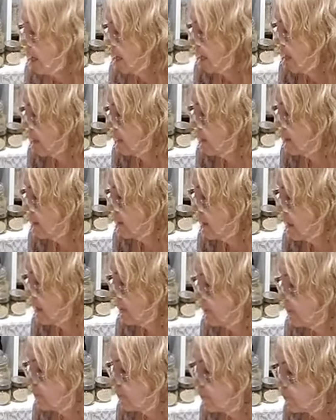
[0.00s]
And
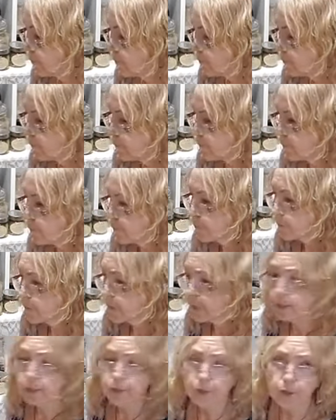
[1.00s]

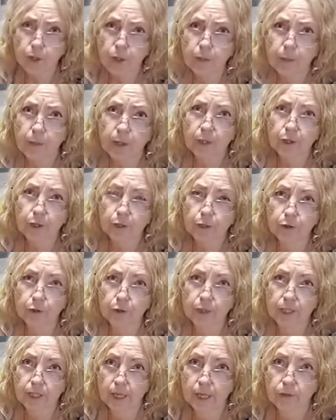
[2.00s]
so you could put your
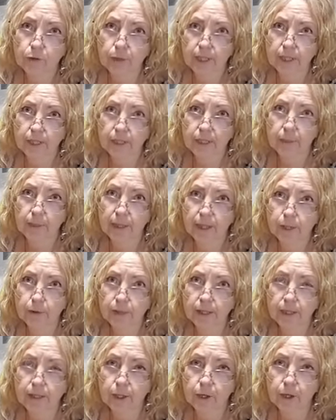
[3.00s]
dehydrated
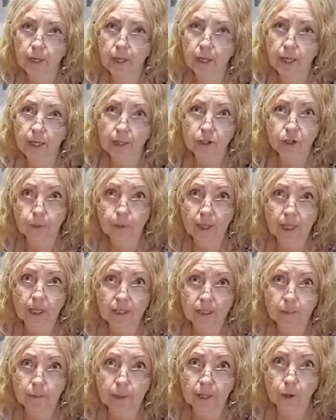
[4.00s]
tomatoes in there and actually make a
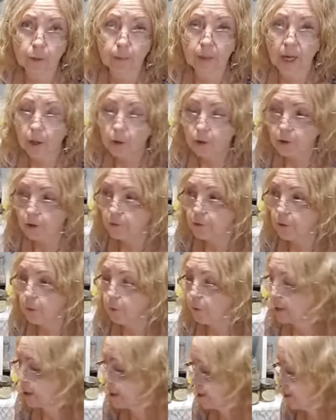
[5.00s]
tomato powder if you
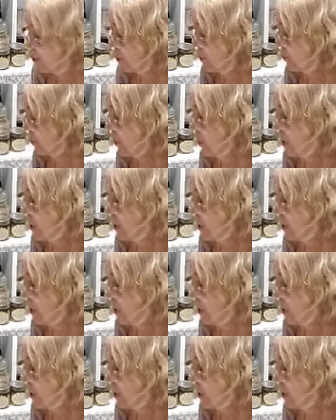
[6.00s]
wanted to.